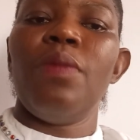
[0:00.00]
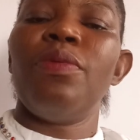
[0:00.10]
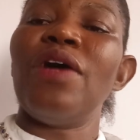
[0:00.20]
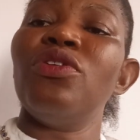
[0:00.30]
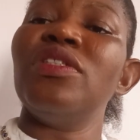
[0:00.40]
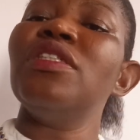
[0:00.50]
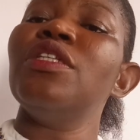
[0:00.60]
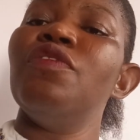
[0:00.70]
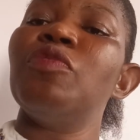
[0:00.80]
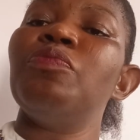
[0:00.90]
How does it
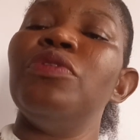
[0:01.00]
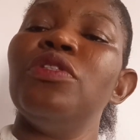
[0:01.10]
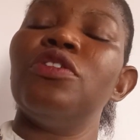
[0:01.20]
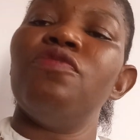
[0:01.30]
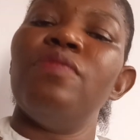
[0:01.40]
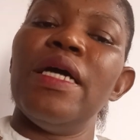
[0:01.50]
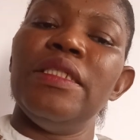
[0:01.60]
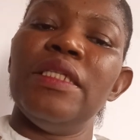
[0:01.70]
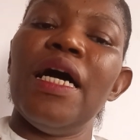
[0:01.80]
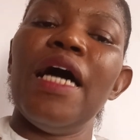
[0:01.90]
give peace of mind?